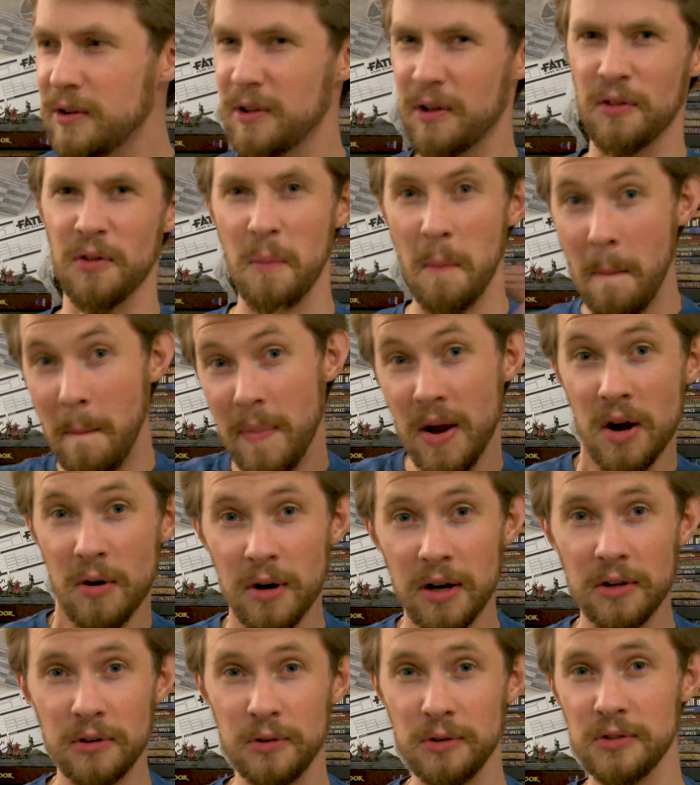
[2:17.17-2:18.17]
All the
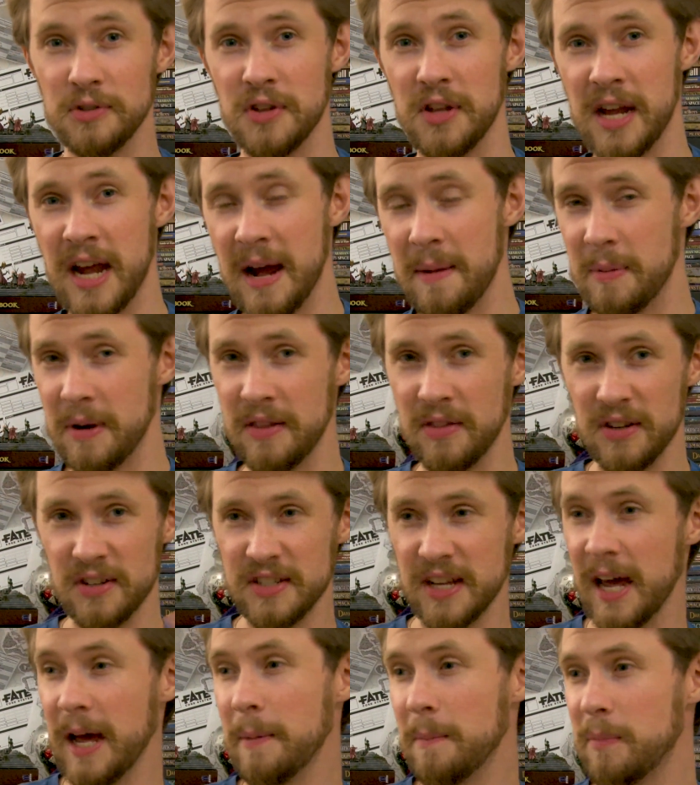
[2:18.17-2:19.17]
miracles that happen in the
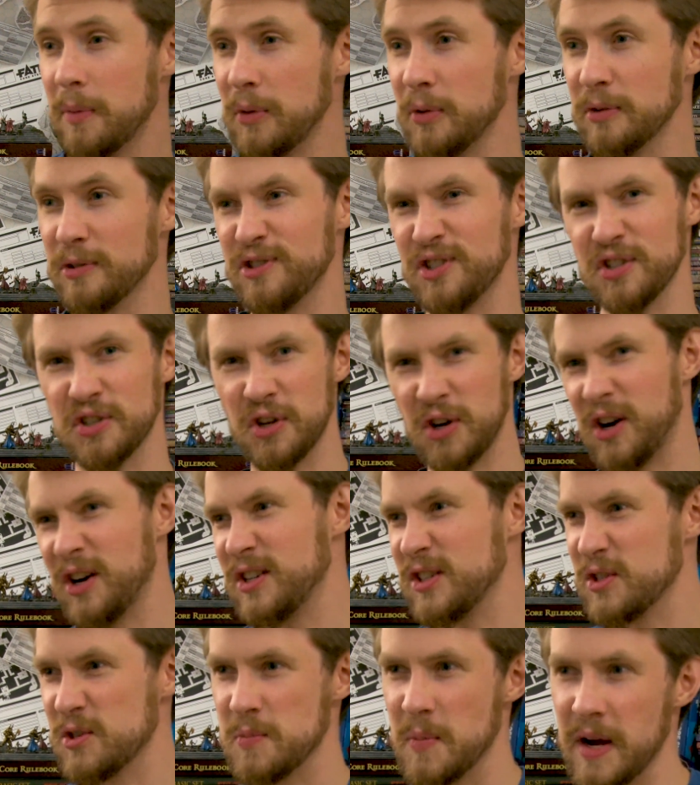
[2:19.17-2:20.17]
temple are just
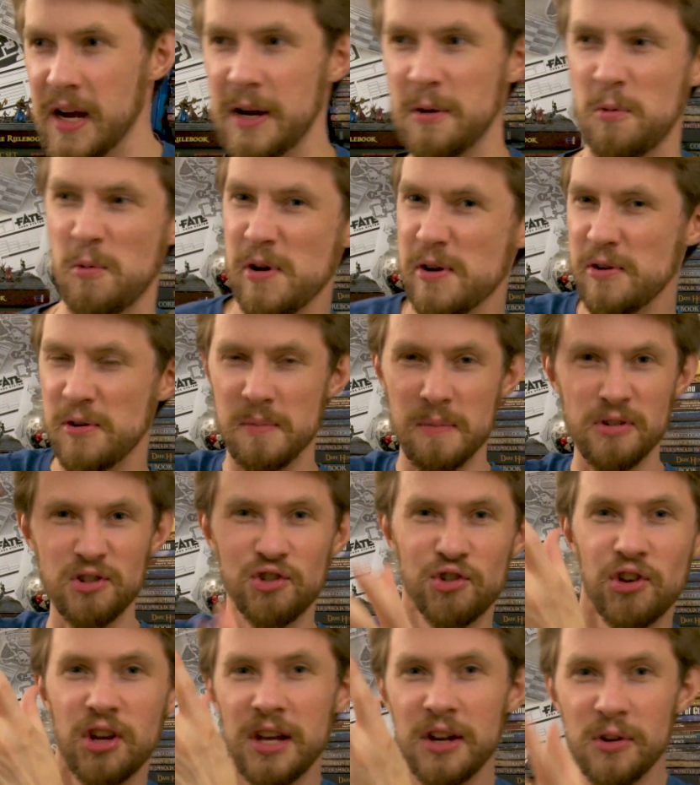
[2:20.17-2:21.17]
caused by weird
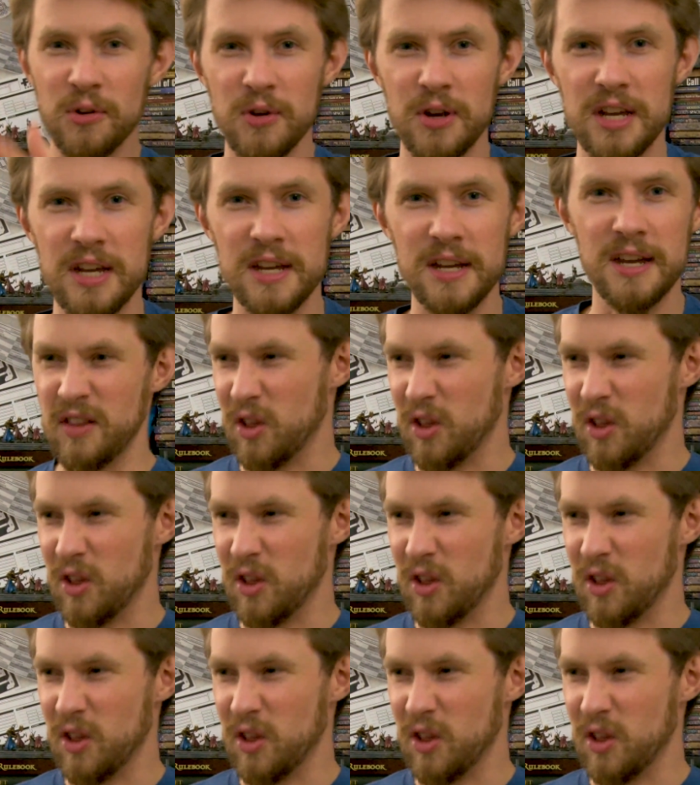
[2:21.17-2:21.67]
machinery.